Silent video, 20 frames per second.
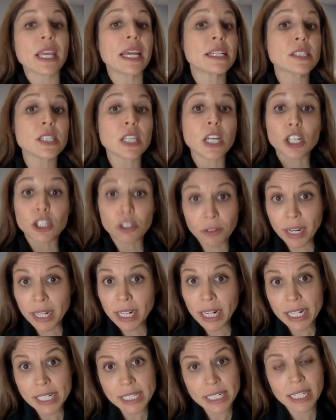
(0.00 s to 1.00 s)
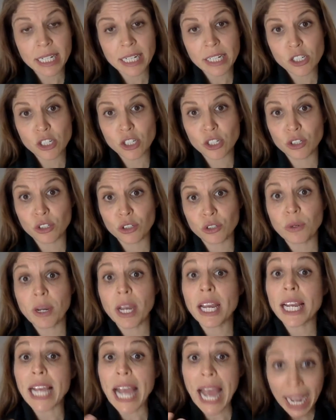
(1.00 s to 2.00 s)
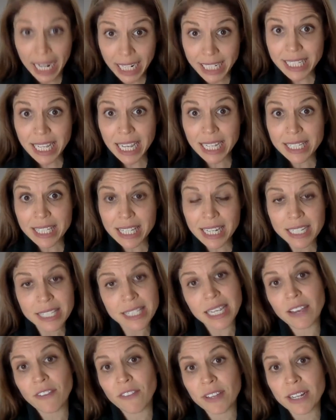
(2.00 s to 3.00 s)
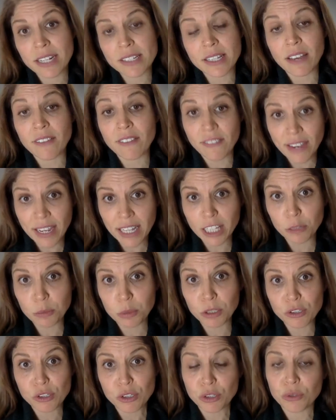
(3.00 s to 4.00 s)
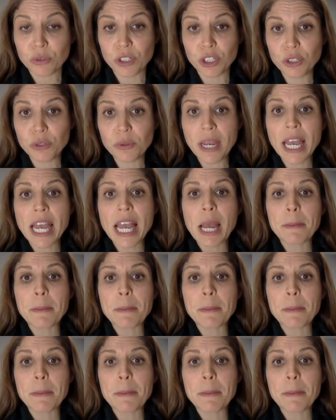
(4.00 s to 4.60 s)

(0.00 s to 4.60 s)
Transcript: It's a great idea to access this if it is available to you,